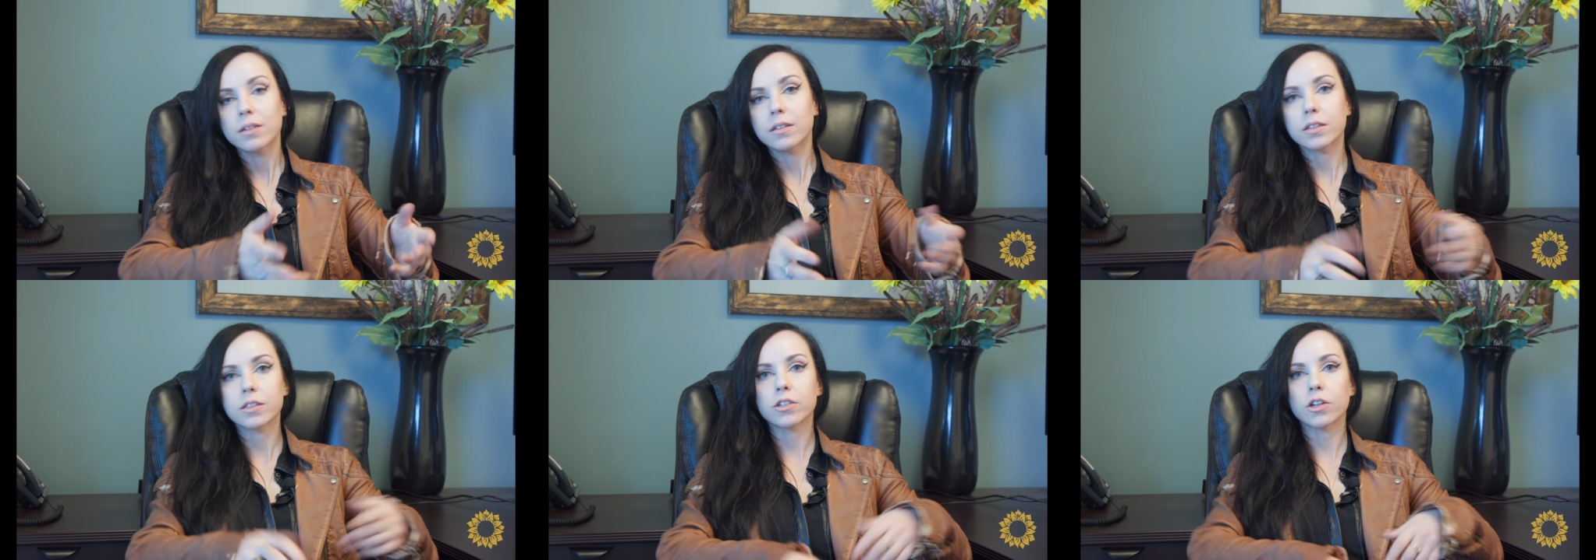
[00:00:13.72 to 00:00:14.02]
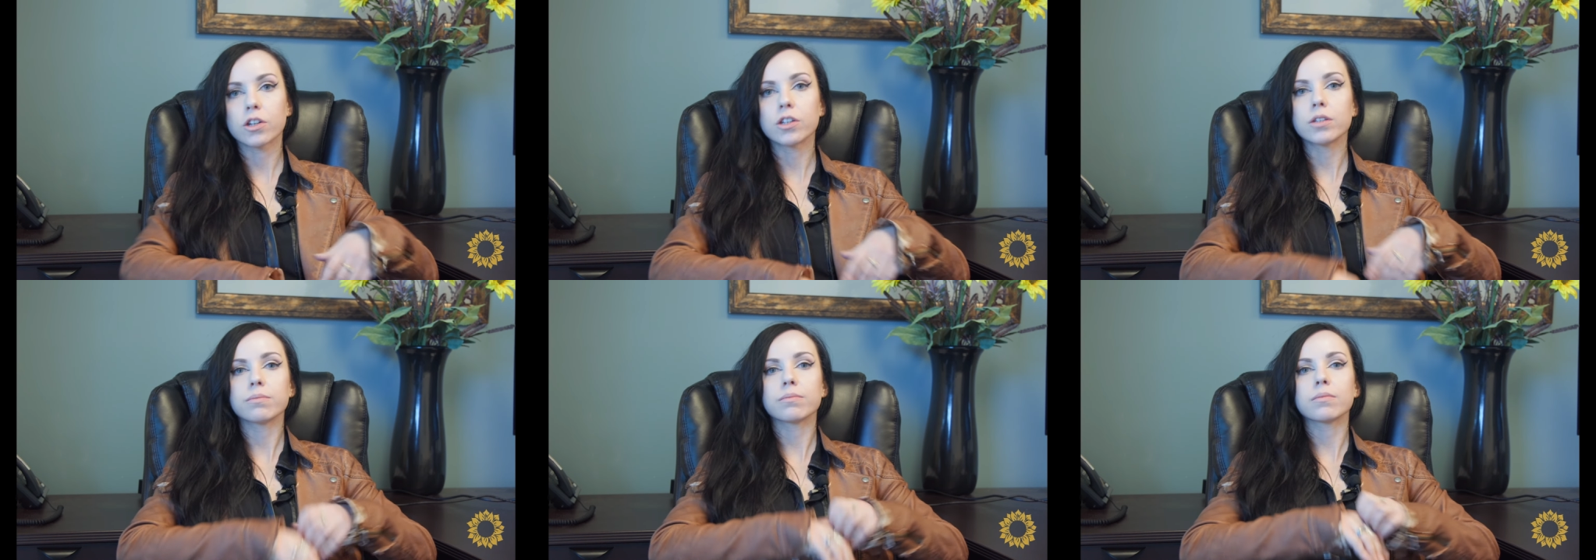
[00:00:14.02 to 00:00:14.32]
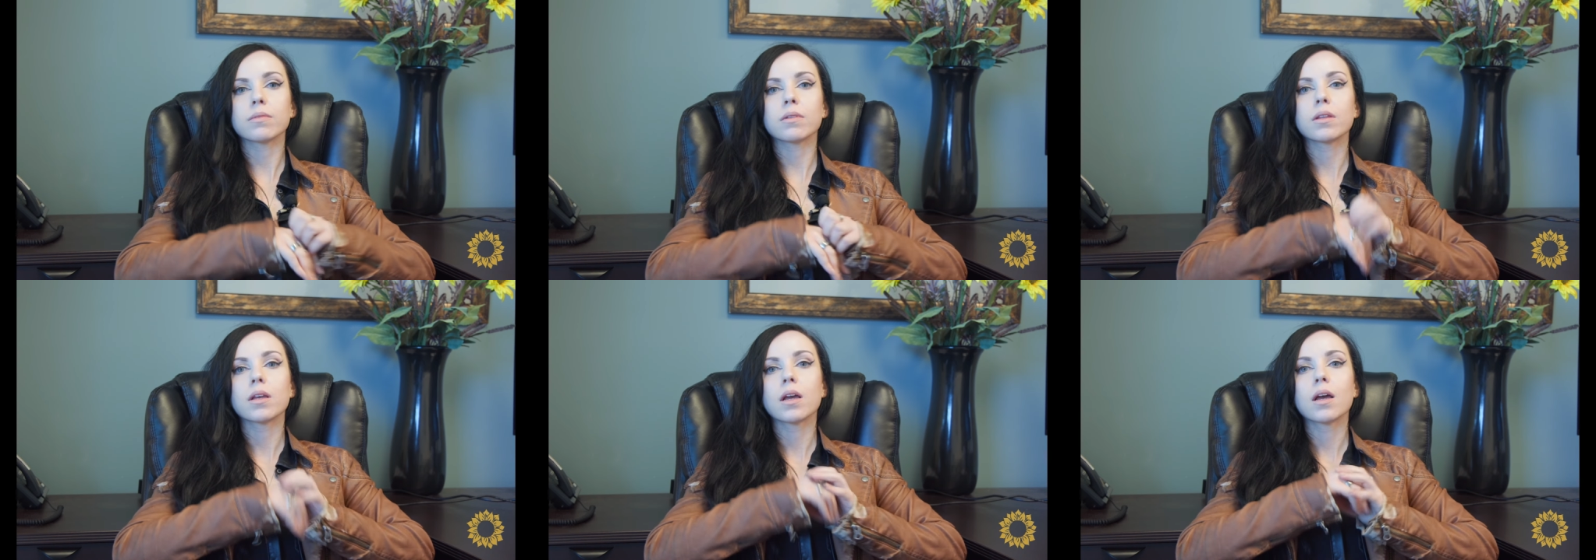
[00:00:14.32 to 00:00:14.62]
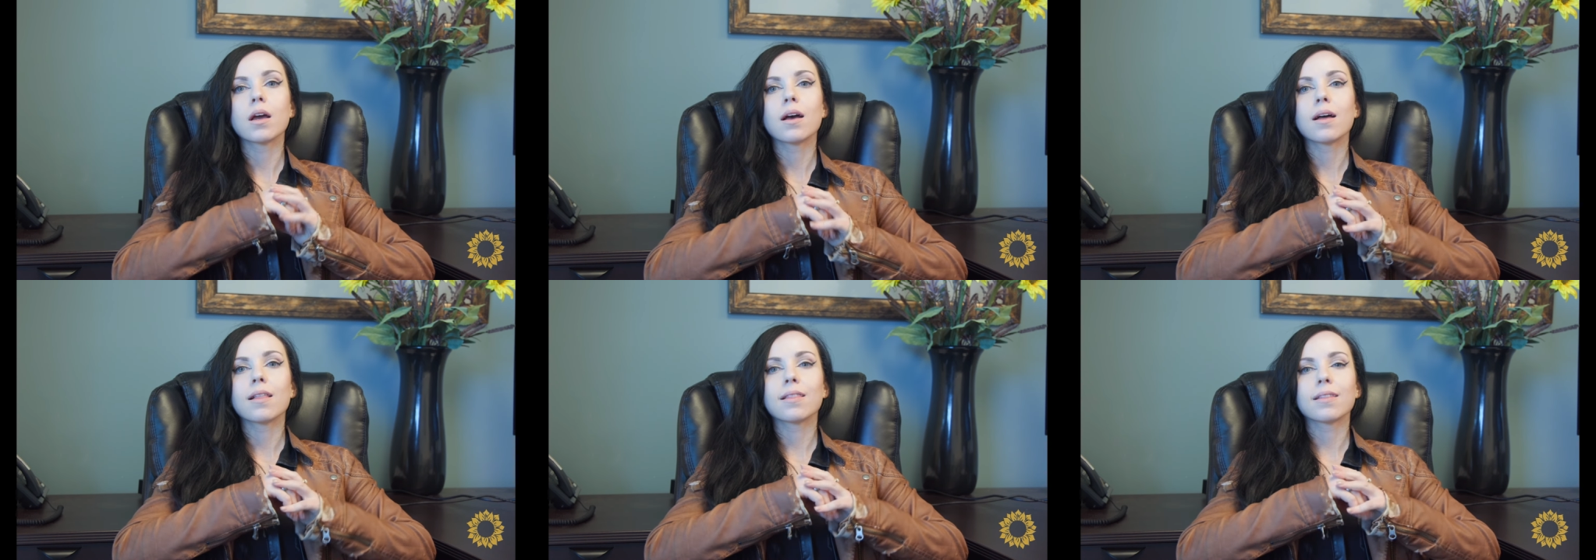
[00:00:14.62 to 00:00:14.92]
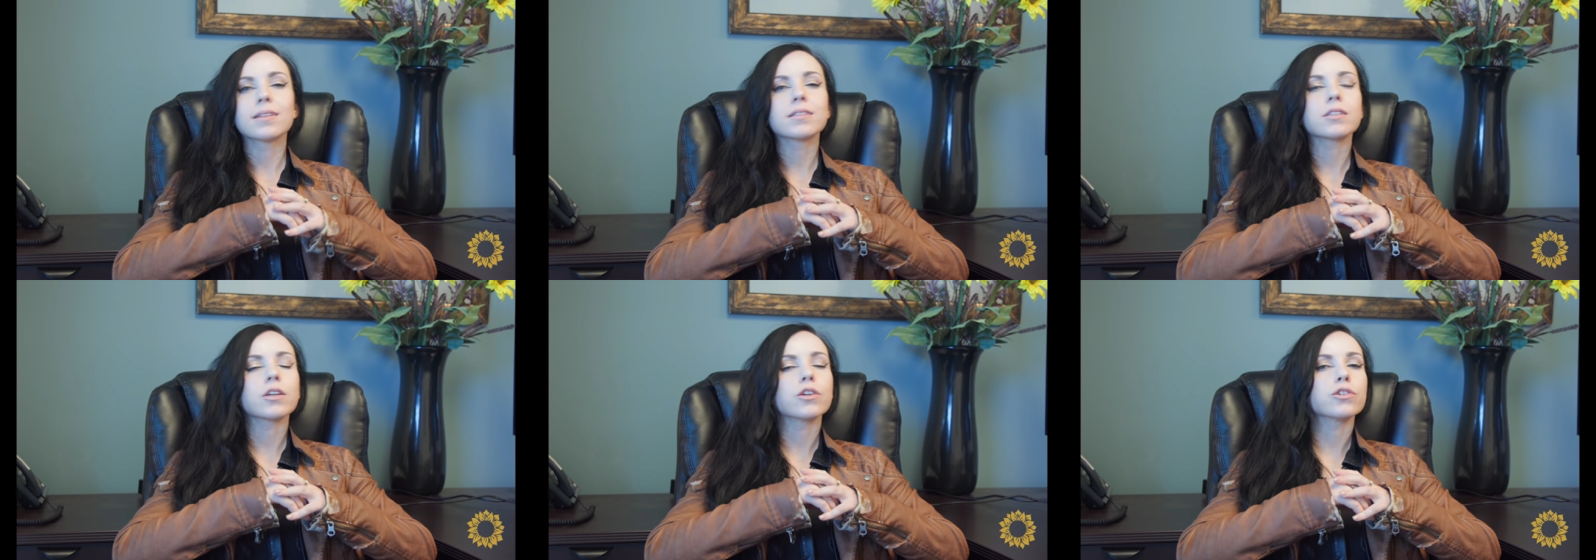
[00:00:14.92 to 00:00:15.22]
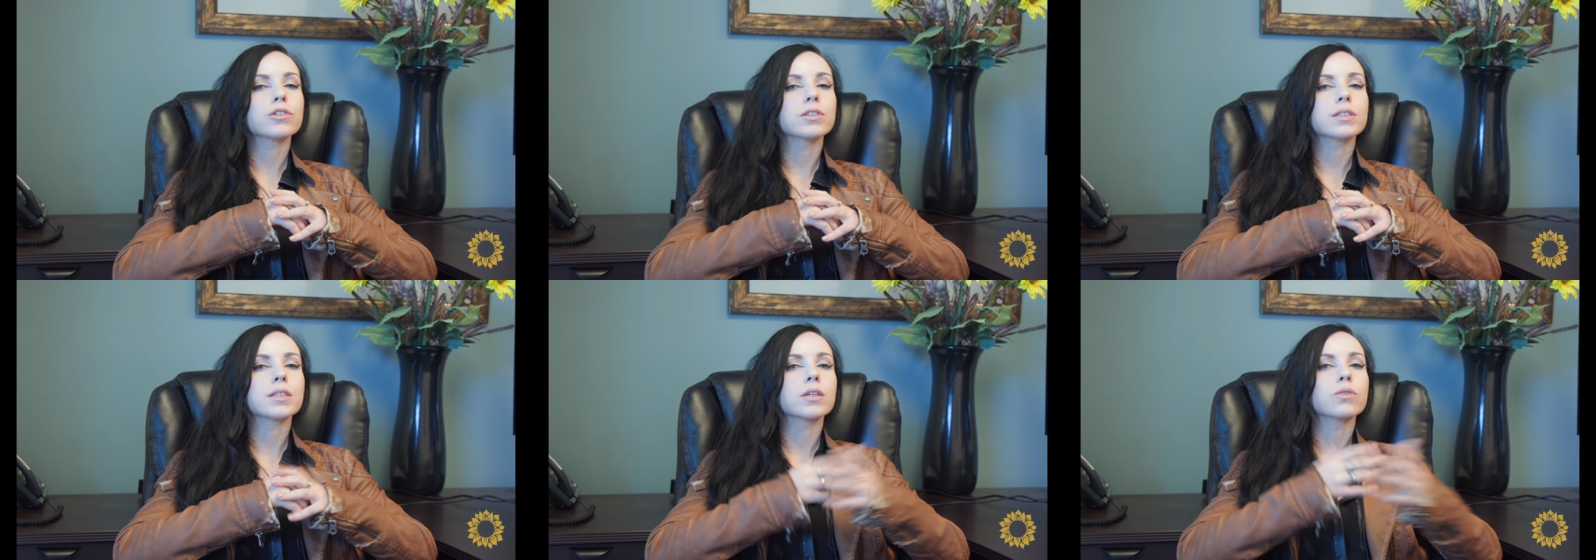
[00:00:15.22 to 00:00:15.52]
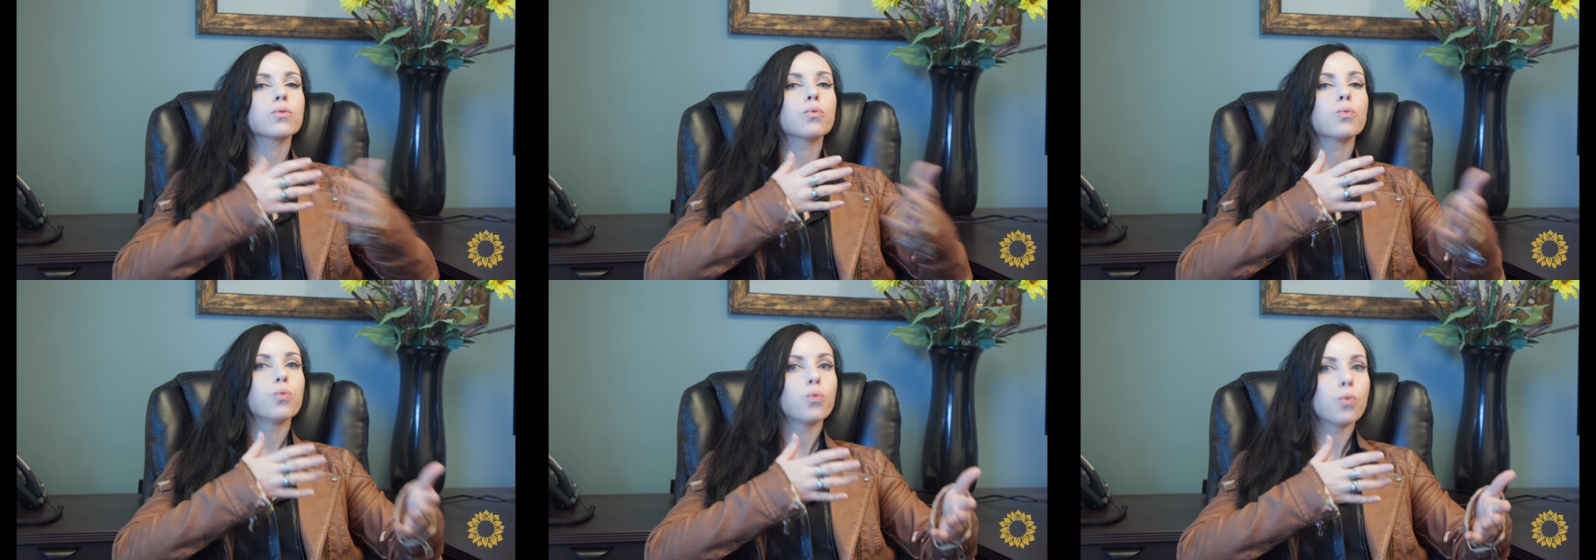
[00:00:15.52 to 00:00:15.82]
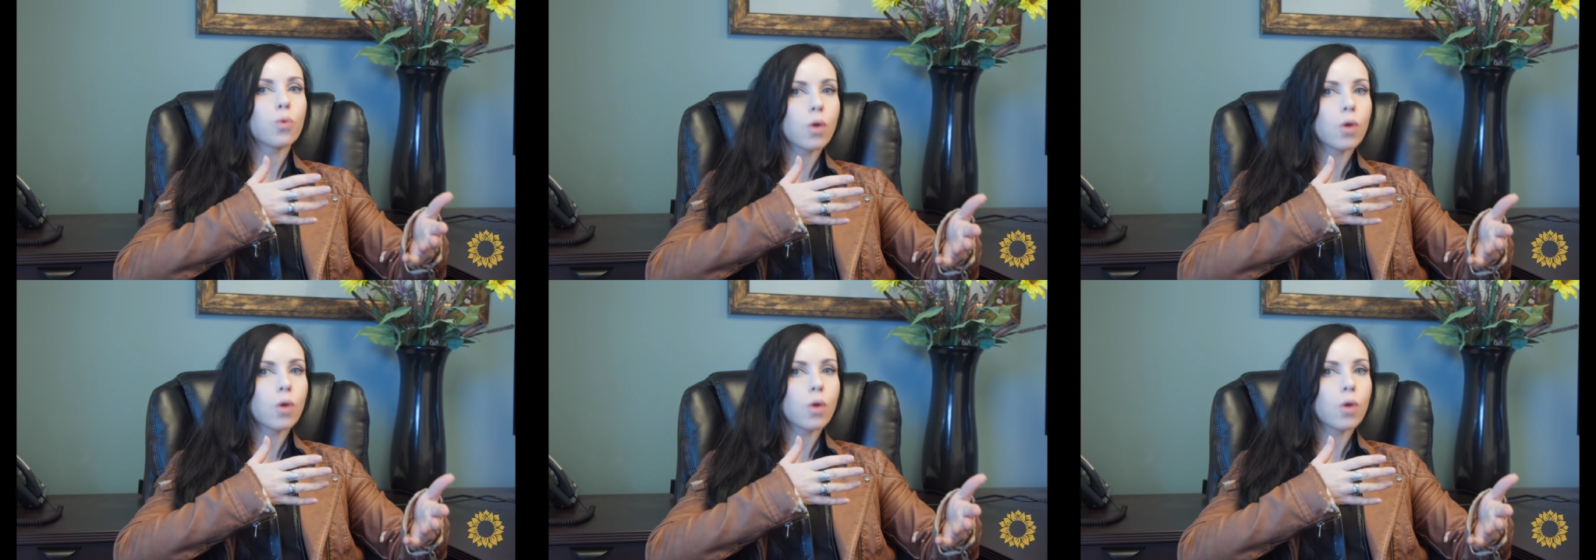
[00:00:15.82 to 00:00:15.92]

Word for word: To start, let's understand